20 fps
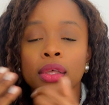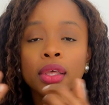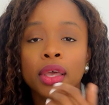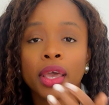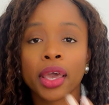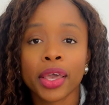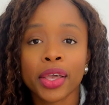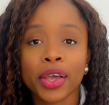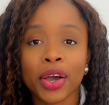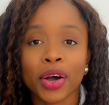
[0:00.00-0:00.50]

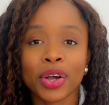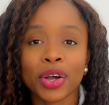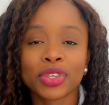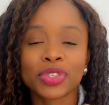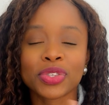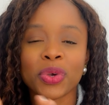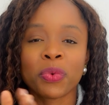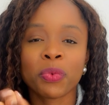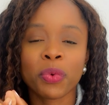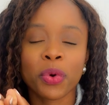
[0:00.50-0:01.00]
Hey guys,
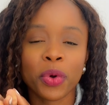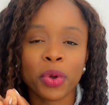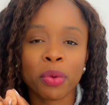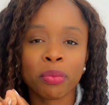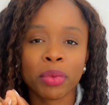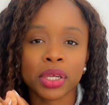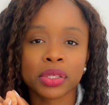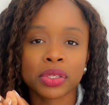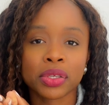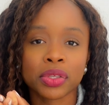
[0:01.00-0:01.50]
and welcome
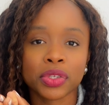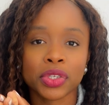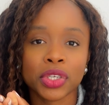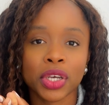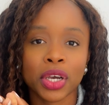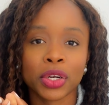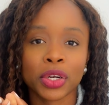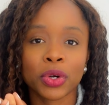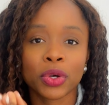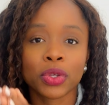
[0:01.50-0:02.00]
back to the
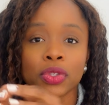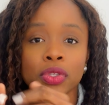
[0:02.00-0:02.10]
channel.